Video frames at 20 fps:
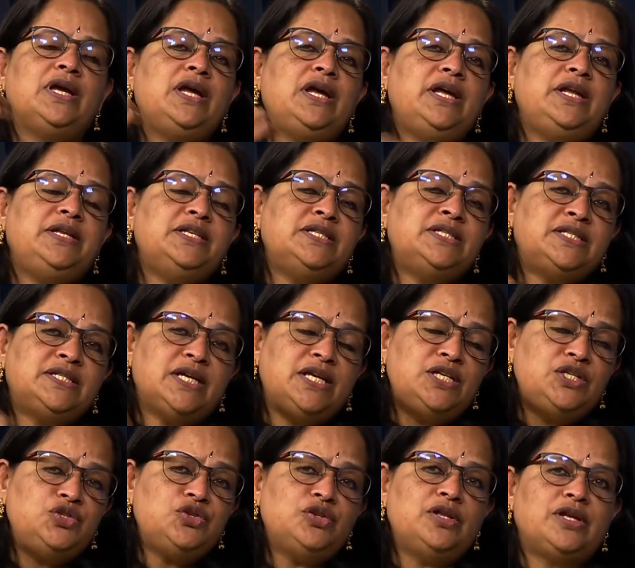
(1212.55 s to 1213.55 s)
It is
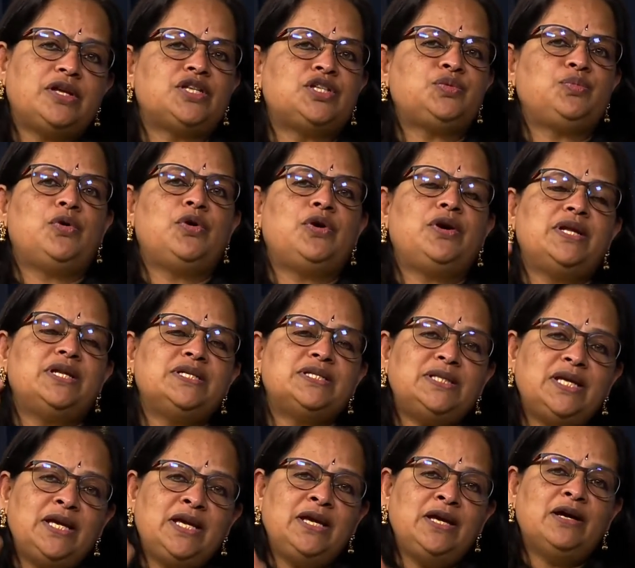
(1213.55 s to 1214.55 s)
sent to the respondents.
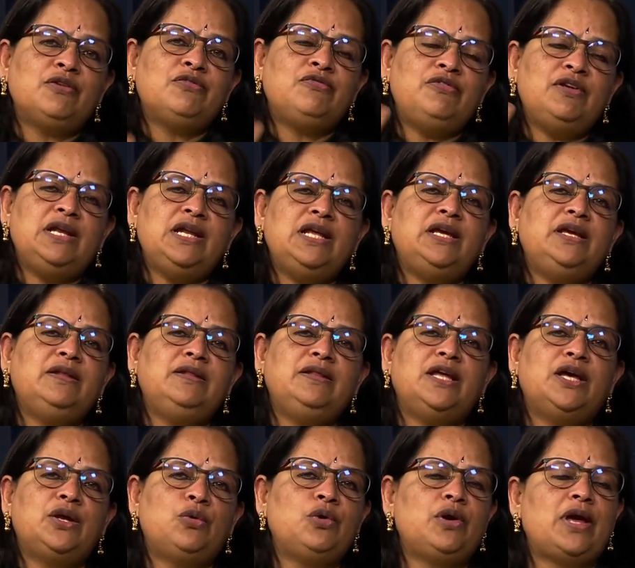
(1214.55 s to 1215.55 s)
They are filling in
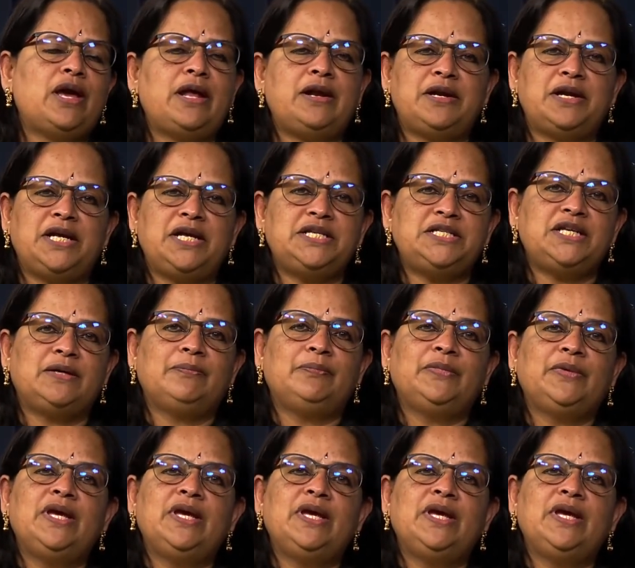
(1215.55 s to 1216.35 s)
their own handwriting.